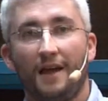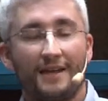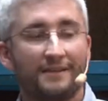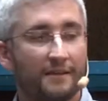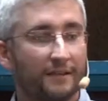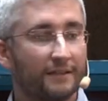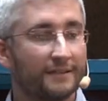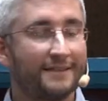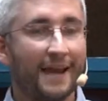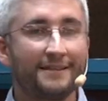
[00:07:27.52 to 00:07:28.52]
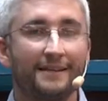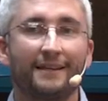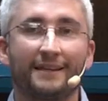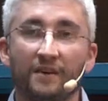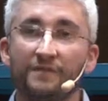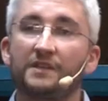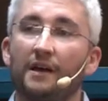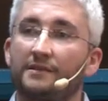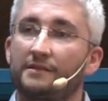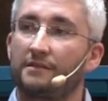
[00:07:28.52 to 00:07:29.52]
is that data gives
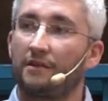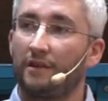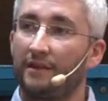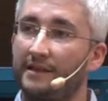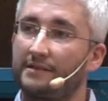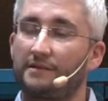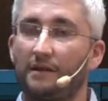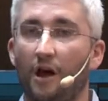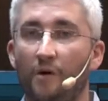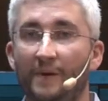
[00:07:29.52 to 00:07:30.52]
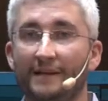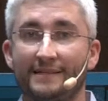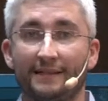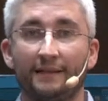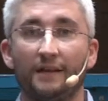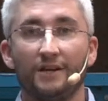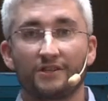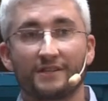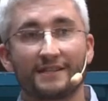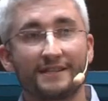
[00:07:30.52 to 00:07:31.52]
us this ability
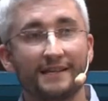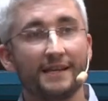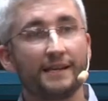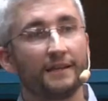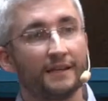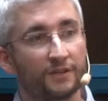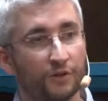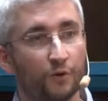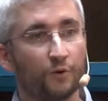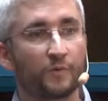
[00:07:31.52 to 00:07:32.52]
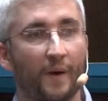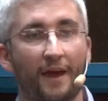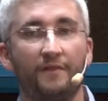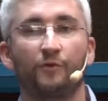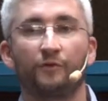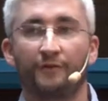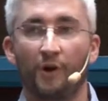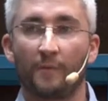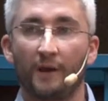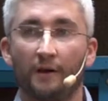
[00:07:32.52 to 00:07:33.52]
to see these huge behavioral
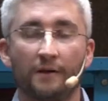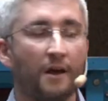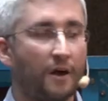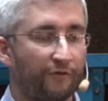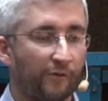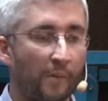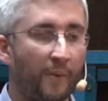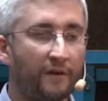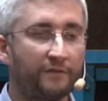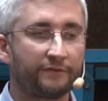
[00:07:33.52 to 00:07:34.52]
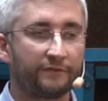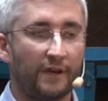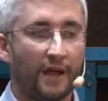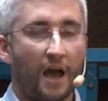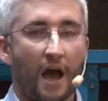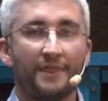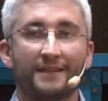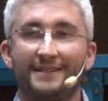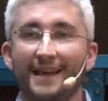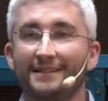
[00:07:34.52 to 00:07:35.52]
phenomena from above, and
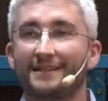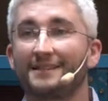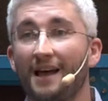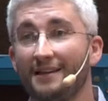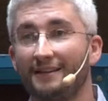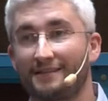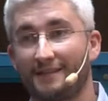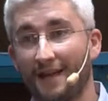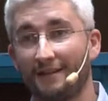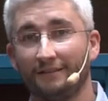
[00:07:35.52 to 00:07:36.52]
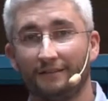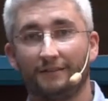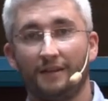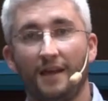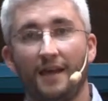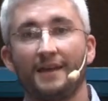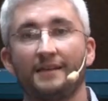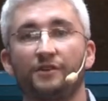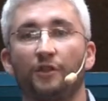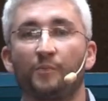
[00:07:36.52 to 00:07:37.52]
that data science, then,
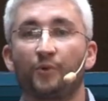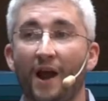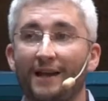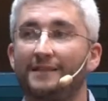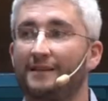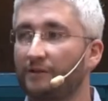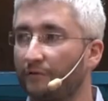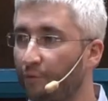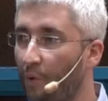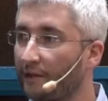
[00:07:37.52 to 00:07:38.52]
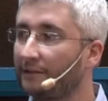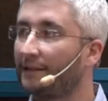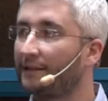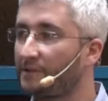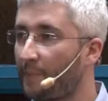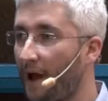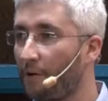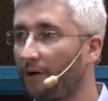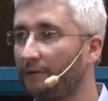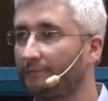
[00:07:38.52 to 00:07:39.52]
is the practice of wielding this
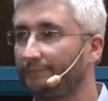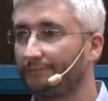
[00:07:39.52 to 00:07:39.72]
power.